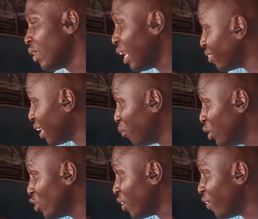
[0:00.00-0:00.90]
That's the
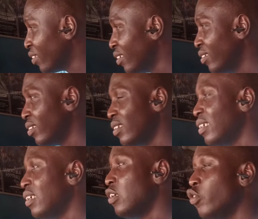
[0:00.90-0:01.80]
major advantage.
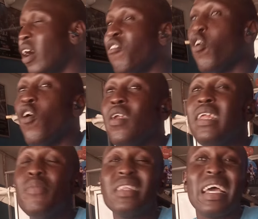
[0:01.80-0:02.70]
You have
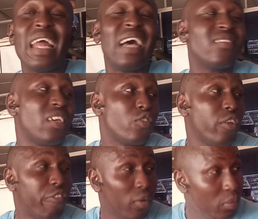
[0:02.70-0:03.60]
unlimited access
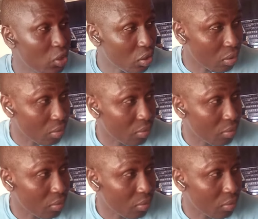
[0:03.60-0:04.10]
to information